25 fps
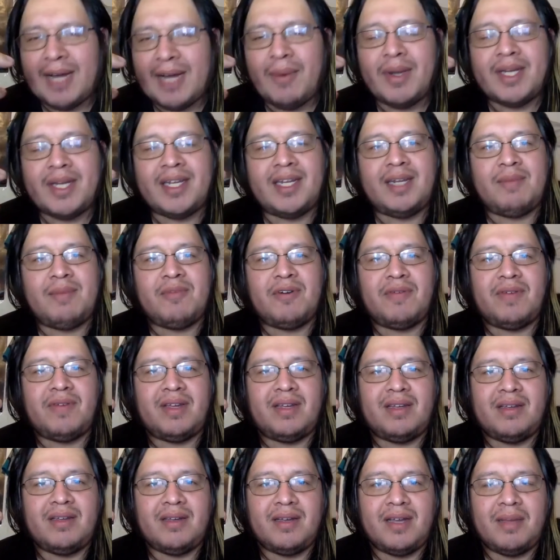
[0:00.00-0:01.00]
Waititi
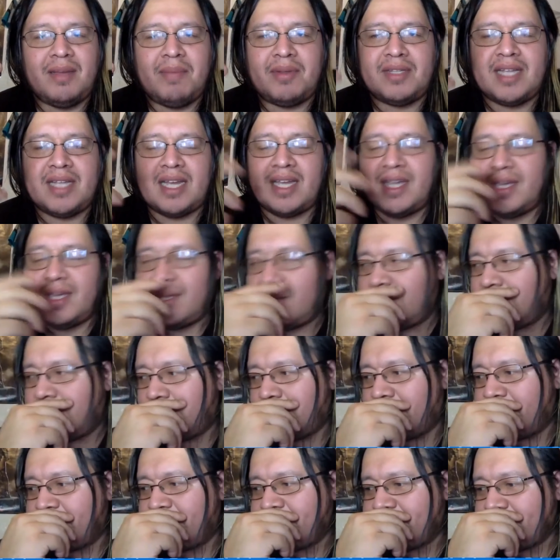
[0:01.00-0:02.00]
movie about that kid.
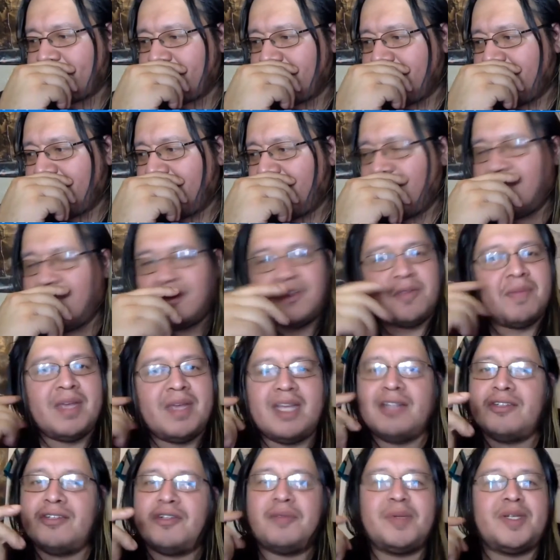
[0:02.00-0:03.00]
To me,
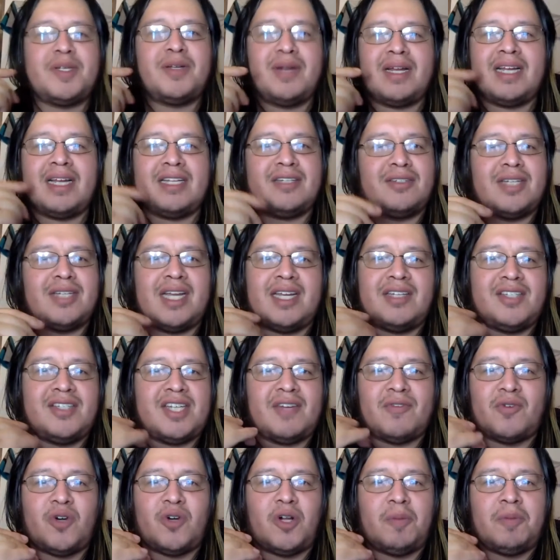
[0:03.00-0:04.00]
he'll always be and
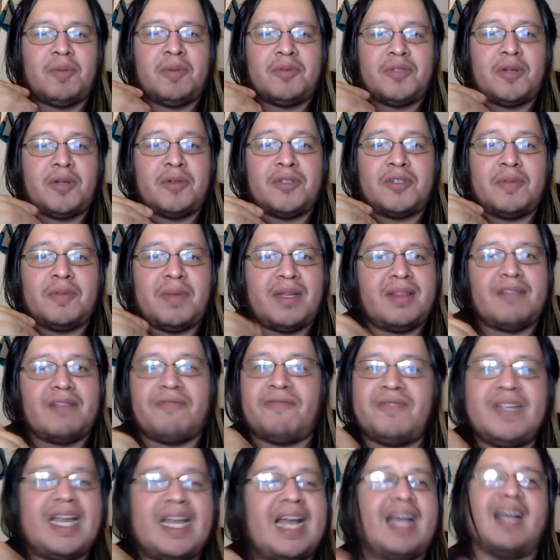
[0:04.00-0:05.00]
Jeff Goldblum's always gonna be
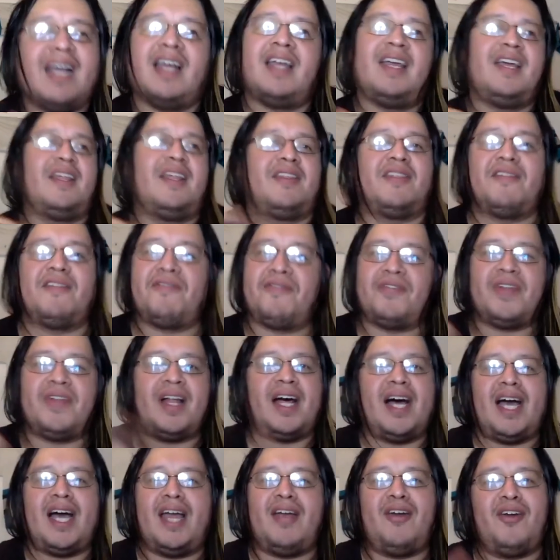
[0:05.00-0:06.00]
the
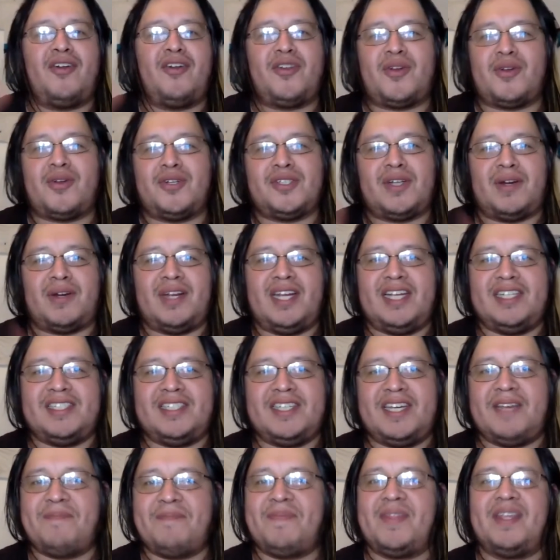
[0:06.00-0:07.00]
Fly, Earth Girls Are
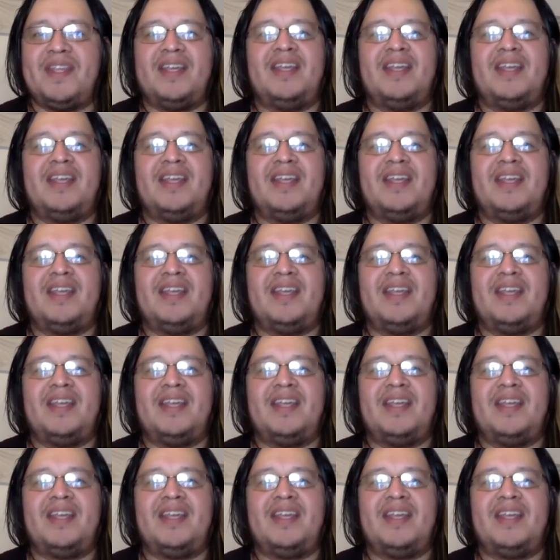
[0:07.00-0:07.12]
Easy.